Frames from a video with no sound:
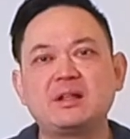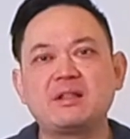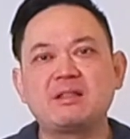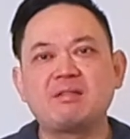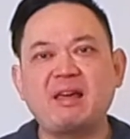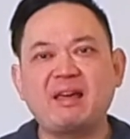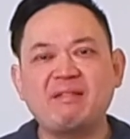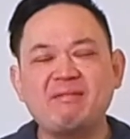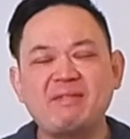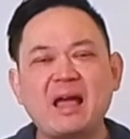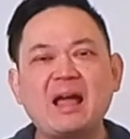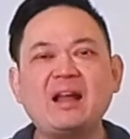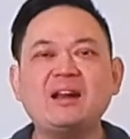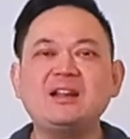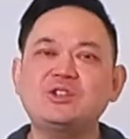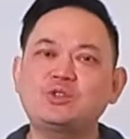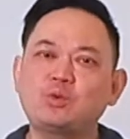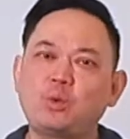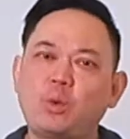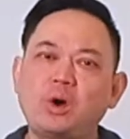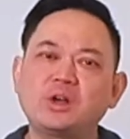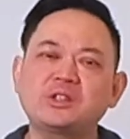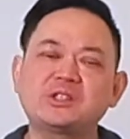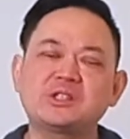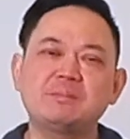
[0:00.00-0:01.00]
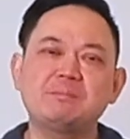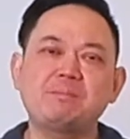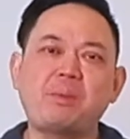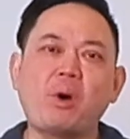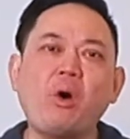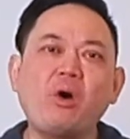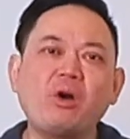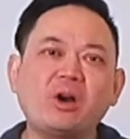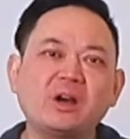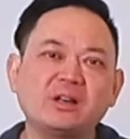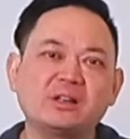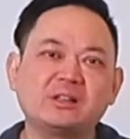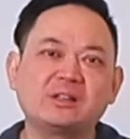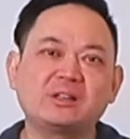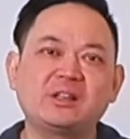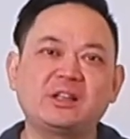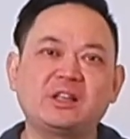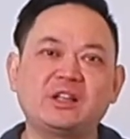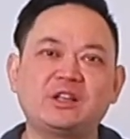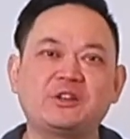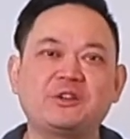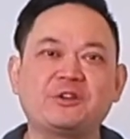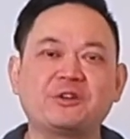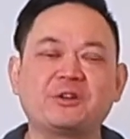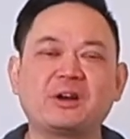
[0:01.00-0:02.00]
then that is what's important
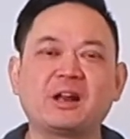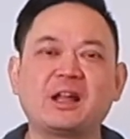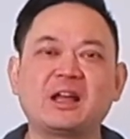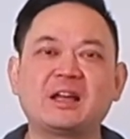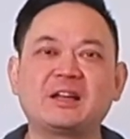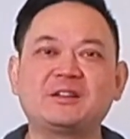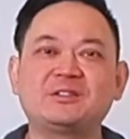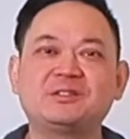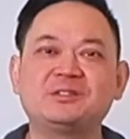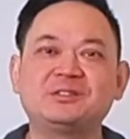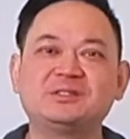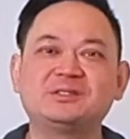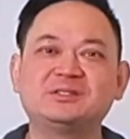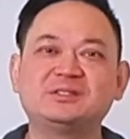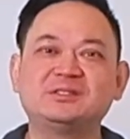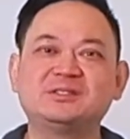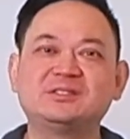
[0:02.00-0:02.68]
in your life.